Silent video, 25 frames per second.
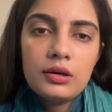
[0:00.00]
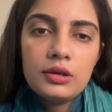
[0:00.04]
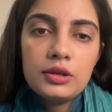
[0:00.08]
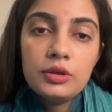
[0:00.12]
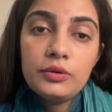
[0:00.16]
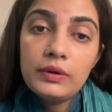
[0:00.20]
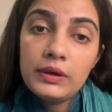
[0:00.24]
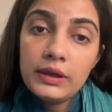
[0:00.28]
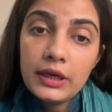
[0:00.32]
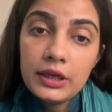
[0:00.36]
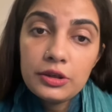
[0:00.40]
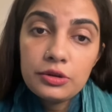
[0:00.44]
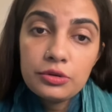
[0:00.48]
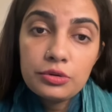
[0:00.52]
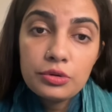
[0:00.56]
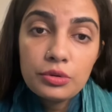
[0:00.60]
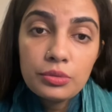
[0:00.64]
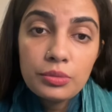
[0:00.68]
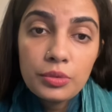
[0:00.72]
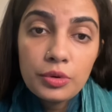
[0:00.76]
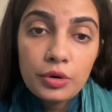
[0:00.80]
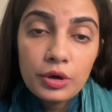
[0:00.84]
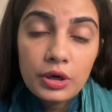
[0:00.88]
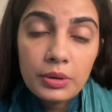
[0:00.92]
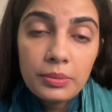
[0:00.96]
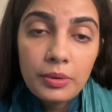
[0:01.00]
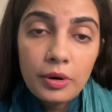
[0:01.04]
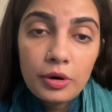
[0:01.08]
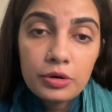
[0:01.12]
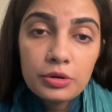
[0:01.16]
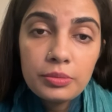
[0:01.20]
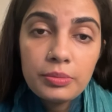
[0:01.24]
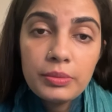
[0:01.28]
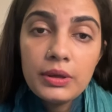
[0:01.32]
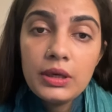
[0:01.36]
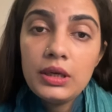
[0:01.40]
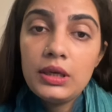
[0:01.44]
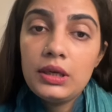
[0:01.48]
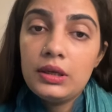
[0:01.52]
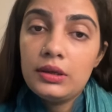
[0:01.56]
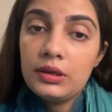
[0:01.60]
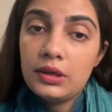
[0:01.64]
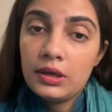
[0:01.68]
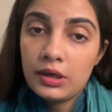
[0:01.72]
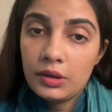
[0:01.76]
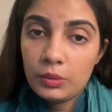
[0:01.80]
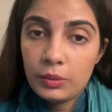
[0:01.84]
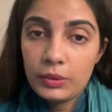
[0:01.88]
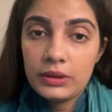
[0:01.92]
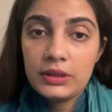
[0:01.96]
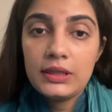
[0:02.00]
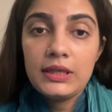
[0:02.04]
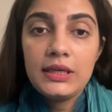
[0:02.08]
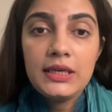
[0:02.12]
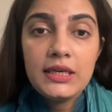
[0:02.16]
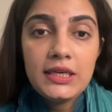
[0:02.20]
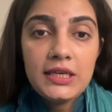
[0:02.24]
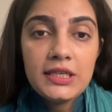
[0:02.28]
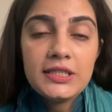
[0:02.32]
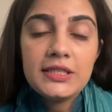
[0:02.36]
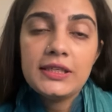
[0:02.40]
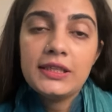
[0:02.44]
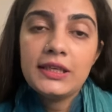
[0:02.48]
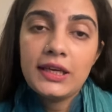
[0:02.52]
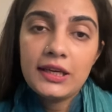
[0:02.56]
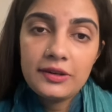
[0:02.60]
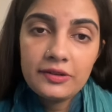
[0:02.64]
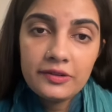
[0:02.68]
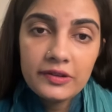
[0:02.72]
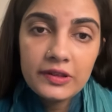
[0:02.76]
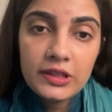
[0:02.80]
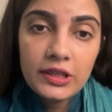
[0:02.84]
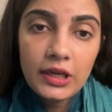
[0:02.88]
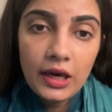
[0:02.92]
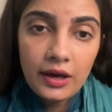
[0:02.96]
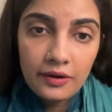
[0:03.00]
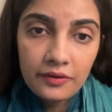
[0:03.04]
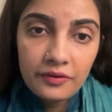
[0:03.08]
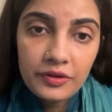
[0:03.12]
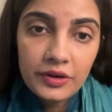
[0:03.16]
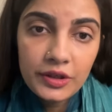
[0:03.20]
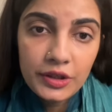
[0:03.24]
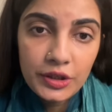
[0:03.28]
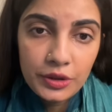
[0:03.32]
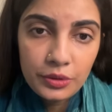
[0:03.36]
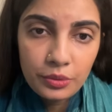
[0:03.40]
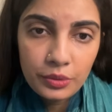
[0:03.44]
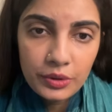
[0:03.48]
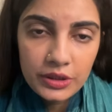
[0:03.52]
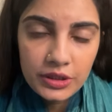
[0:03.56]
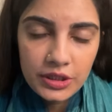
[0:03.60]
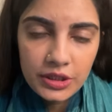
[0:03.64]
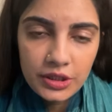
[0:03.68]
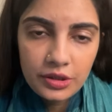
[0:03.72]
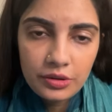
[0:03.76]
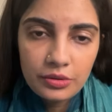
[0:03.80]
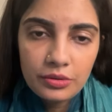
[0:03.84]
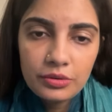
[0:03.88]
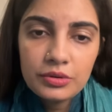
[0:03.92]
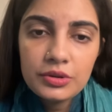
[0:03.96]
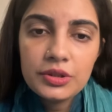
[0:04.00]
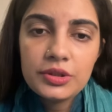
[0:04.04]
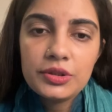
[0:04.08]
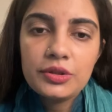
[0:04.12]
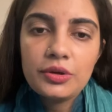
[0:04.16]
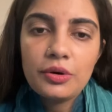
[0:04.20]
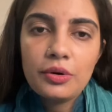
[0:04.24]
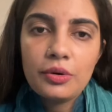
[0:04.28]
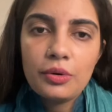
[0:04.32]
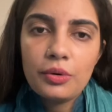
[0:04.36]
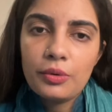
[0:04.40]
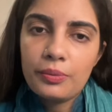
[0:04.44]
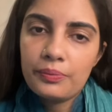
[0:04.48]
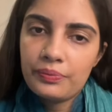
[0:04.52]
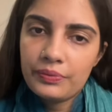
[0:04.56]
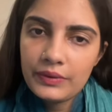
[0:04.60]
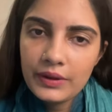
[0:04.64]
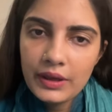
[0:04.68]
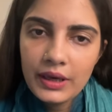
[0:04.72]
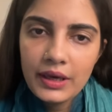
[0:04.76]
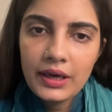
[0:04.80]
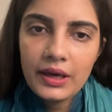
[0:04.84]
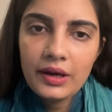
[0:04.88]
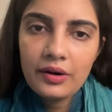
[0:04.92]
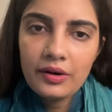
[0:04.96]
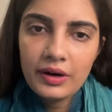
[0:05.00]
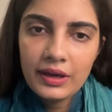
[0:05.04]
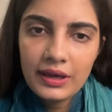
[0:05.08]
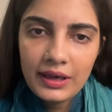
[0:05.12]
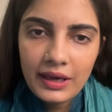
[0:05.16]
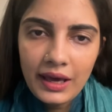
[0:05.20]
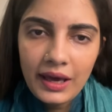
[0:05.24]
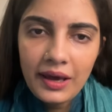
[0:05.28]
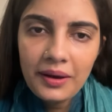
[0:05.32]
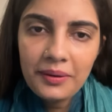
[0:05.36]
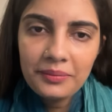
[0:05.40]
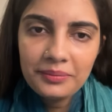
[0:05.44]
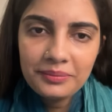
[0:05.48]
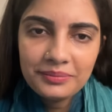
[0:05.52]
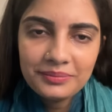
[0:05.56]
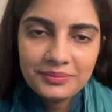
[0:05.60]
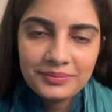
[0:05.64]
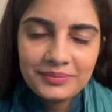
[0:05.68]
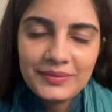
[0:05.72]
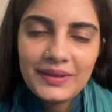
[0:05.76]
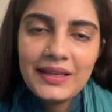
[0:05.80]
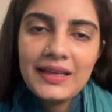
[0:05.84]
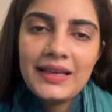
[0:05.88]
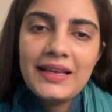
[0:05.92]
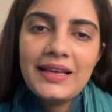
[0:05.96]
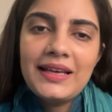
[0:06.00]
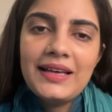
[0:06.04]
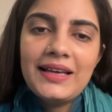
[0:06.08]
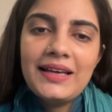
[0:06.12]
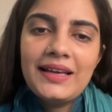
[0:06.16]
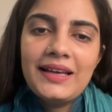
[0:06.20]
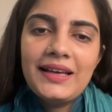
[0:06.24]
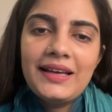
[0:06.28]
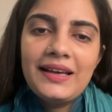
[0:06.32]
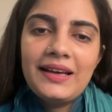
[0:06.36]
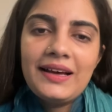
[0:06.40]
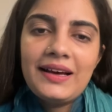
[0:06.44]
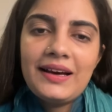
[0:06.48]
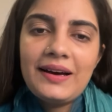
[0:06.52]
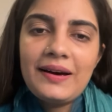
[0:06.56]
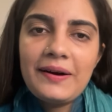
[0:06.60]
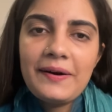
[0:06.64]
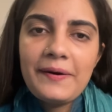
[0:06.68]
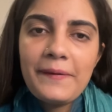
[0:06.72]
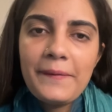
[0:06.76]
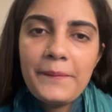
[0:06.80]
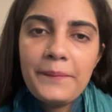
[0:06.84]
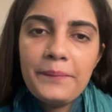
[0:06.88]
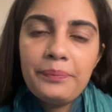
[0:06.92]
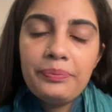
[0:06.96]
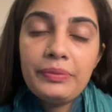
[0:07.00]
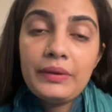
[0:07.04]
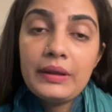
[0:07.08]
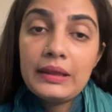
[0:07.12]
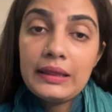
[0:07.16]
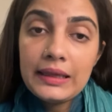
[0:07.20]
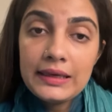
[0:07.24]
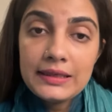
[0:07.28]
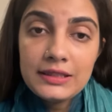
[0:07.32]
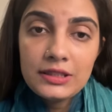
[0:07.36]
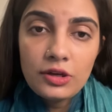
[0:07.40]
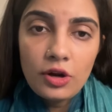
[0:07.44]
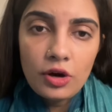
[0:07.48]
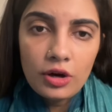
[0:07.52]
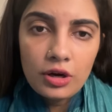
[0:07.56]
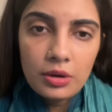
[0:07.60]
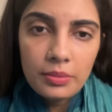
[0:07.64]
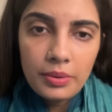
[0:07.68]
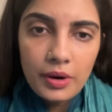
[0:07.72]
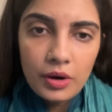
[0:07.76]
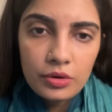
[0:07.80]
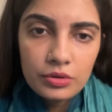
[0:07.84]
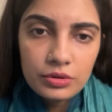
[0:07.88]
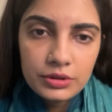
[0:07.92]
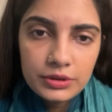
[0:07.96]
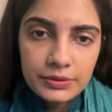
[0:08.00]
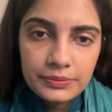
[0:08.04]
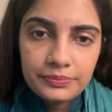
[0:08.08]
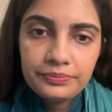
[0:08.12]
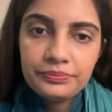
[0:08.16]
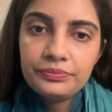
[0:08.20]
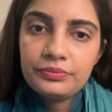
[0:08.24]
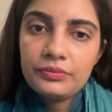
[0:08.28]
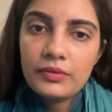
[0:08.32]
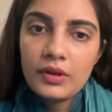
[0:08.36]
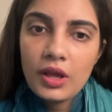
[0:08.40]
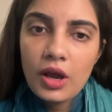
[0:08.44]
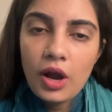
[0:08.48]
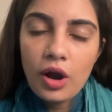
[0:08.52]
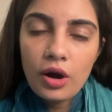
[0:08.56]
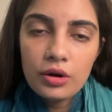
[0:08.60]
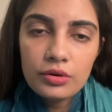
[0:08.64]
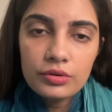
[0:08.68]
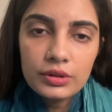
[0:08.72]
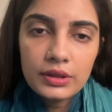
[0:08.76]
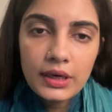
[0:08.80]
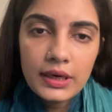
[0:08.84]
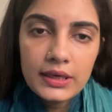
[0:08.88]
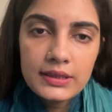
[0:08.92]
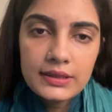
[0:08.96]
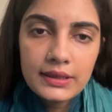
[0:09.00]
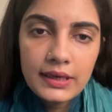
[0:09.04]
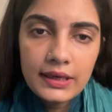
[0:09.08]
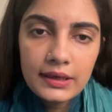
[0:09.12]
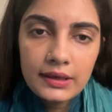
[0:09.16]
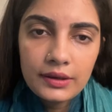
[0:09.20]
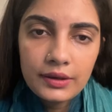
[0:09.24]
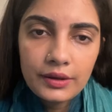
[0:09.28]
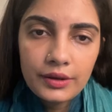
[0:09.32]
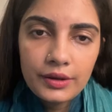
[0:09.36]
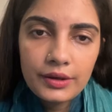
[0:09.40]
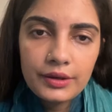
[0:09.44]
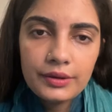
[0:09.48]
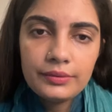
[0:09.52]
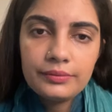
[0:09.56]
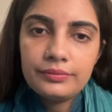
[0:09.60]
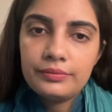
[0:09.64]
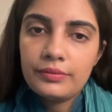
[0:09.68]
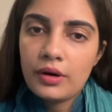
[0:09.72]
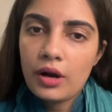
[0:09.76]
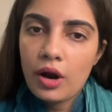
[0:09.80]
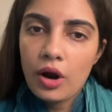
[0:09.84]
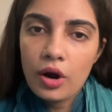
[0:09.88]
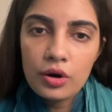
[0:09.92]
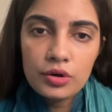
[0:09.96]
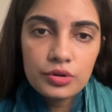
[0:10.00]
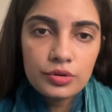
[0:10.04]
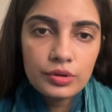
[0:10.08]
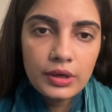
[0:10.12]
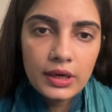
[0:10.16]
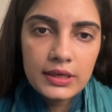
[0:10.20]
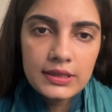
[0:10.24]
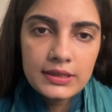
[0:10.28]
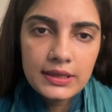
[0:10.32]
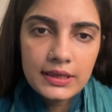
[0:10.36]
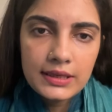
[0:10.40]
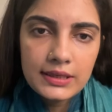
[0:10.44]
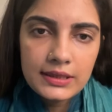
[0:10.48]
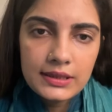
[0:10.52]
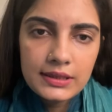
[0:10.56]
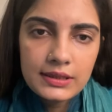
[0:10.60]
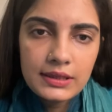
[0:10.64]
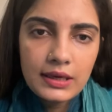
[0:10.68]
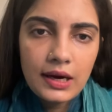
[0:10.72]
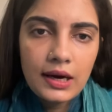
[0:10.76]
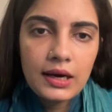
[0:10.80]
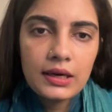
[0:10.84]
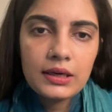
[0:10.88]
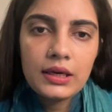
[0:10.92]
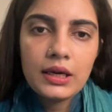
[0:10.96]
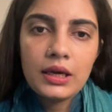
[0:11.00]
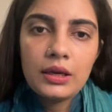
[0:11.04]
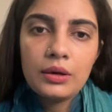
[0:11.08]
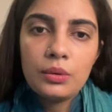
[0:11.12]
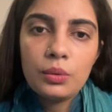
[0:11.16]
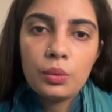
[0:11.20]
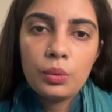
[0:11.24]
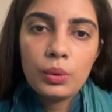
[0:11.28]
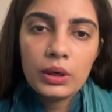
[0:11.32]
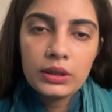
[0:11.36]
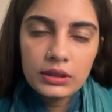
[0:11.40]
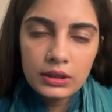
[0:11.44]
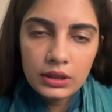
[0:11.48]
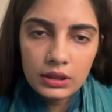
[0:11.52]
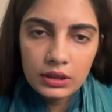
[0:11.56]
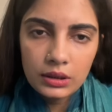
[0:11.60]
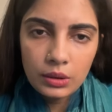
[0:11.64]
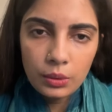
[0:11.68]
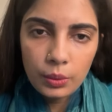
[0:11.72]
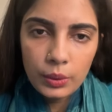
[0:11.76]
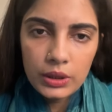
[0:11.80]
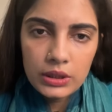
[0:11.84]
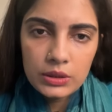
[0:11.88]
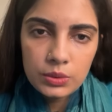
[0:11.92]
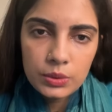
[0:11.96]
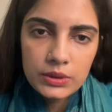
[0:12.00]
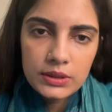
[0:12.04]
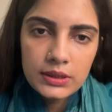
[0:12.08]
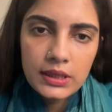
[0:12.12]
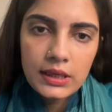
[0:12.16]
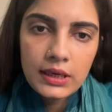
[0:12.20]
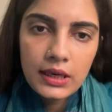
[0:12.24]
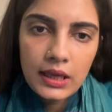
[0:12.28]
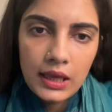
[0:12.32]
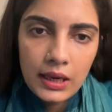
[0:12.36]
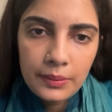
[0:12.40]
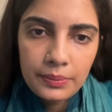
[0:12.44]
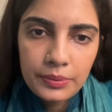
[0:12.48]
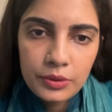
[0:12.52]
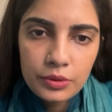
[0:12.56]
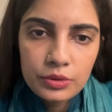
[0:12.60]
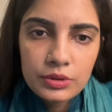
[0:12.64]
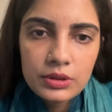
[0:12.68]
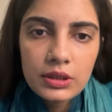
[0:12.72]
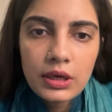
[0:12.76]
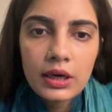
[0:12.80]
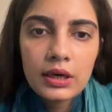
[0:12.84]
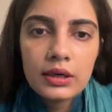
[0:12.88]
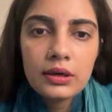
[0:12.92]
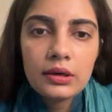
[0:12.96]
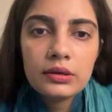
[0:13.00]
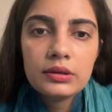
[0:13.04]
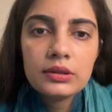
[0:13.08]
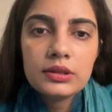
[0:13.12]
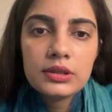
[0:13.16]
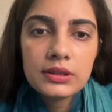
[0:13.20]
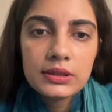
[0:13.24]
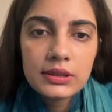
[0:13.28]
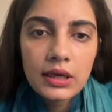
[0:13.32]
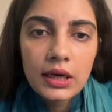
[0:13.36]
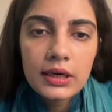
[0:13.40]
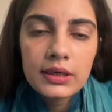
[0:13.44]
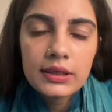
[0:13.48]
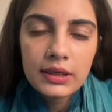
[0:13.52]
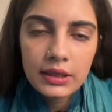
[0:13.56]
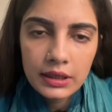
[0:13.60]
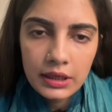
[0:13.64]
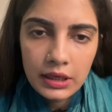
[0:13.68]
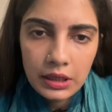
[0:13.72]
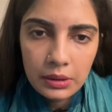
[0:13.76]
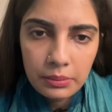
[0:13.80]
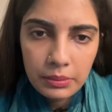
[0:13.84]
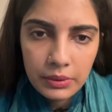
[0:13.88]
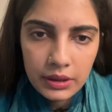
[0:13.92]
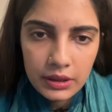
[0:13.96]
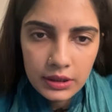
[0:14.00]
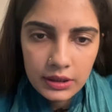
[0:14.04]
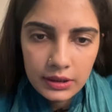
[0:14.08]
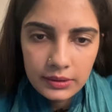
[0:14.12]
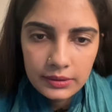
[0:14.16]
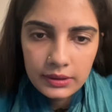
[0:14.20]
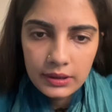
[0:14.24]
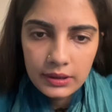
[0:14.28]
You will get to know more about me with each and every new video. So here I am. Let's talk about how you guys can earn, how you guys can start, and what are the ways which can help you start earning money.